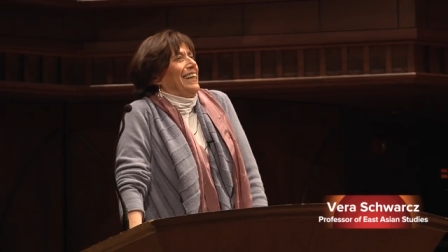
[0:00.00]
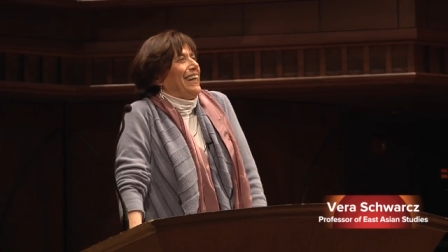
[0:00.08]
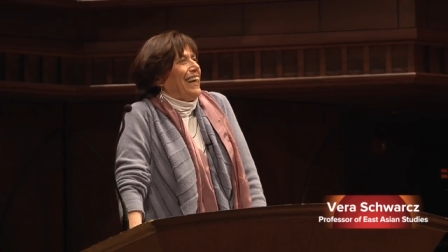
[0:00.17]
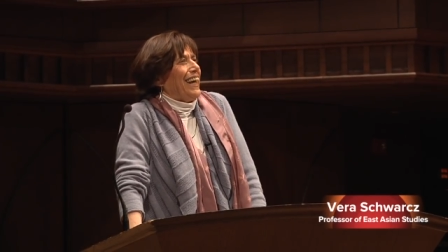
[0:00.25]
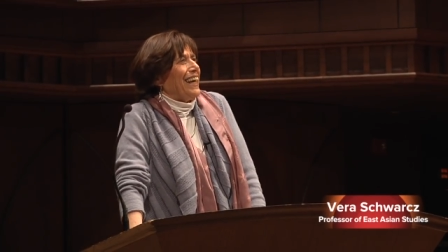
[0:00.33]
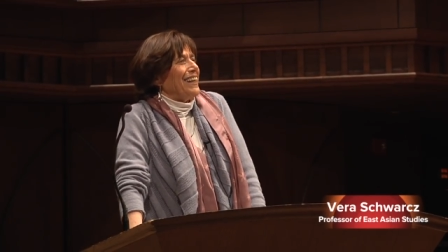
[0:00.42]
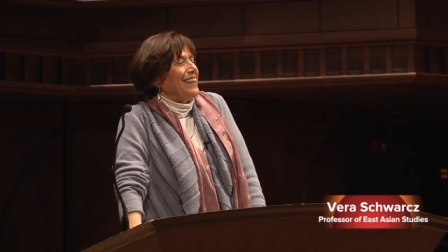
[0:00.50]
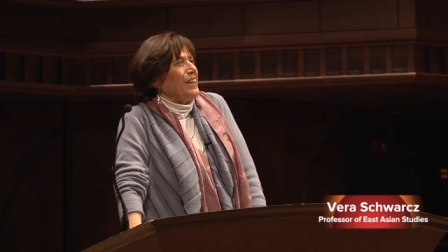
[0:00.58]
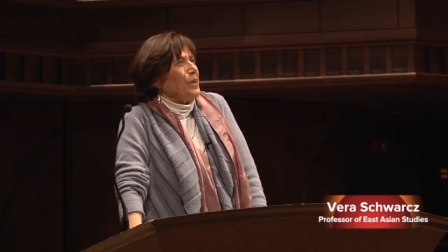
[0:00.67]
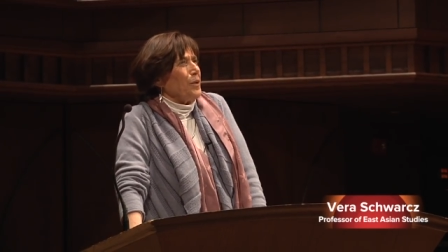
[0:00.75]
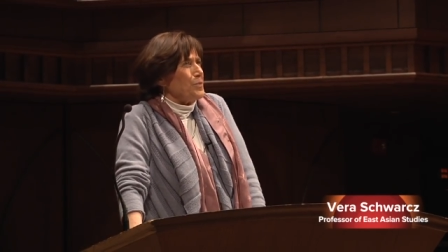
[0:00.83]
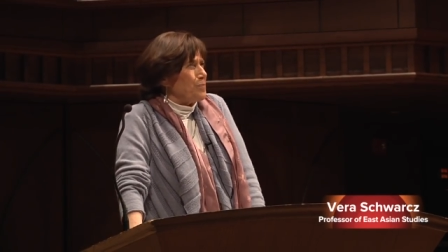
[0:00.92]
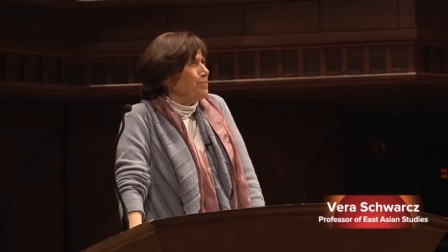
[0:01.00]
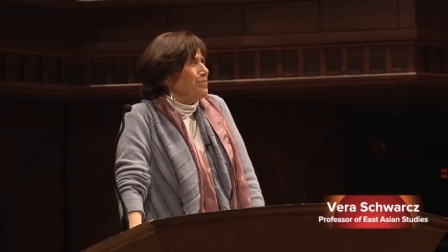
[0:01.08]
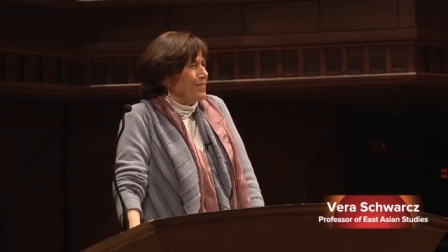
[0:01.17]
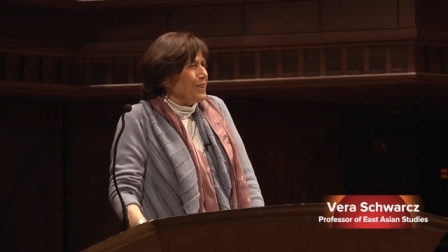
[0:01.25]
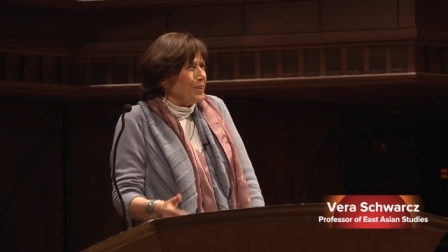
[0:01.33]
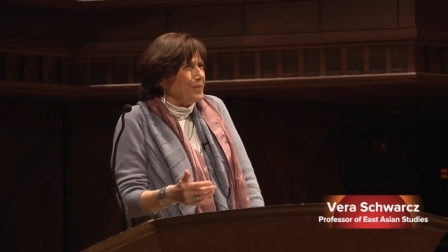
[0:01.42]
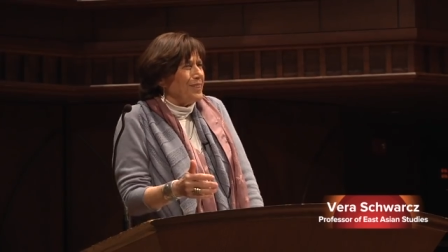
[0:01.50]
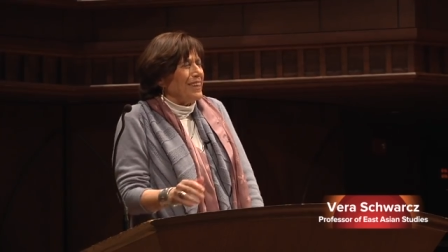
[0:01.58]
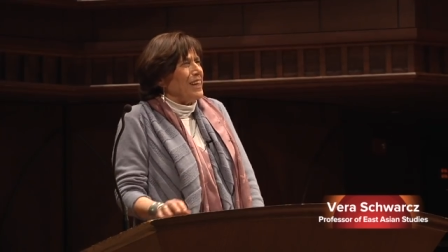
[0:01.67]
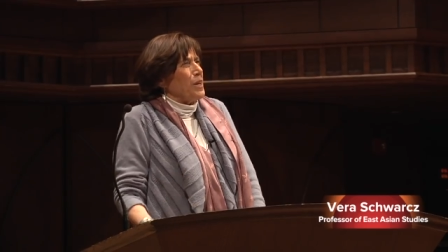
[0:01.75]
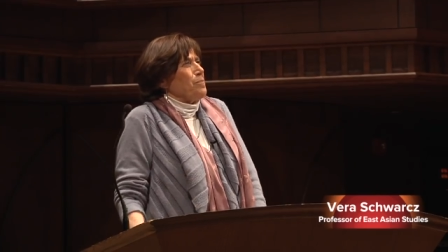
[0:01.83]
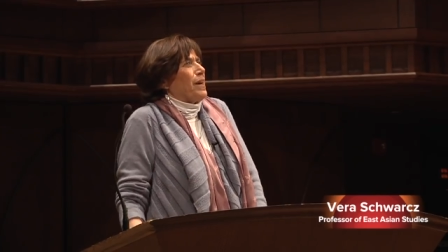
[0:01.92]
And, you know, I was, you know,
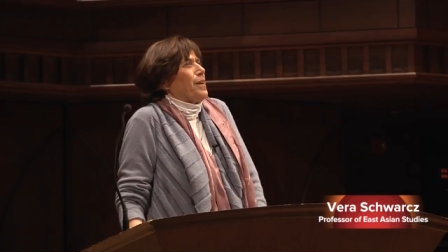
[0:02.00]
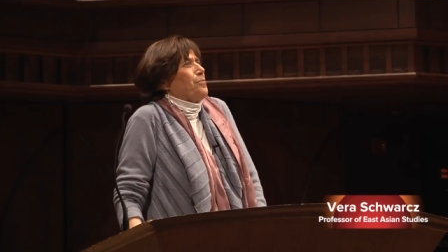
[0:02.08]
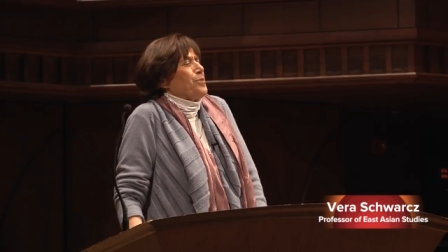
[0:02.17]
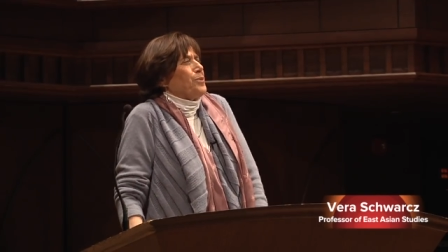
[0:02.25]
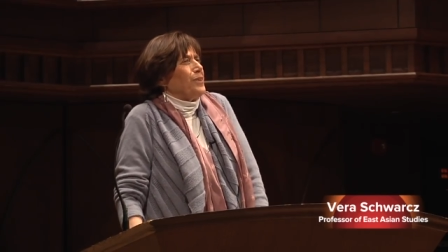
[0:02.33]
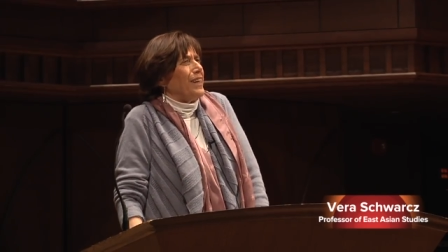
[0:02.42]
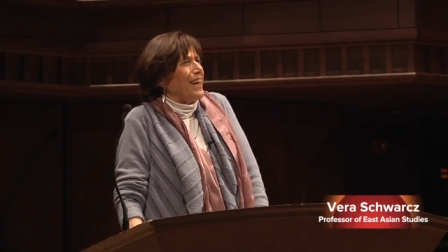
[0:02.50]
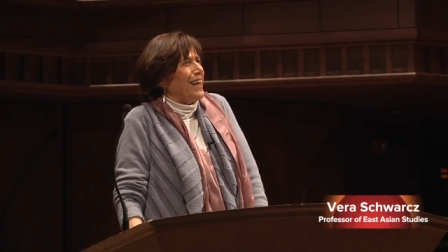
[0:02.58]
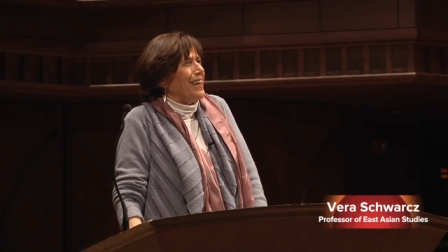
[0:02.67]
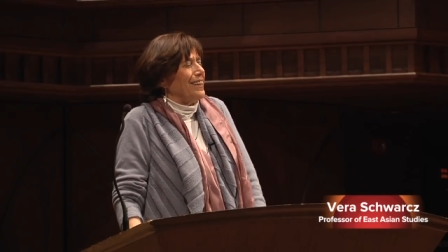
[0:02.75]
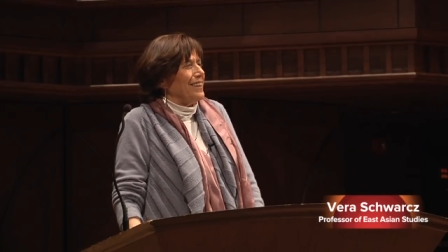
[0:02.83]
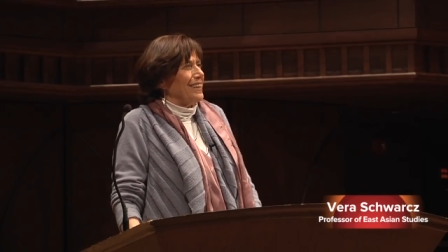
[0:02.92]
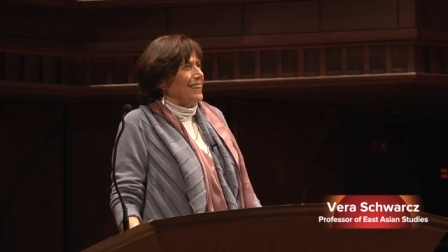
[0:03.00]
thinking about it for today,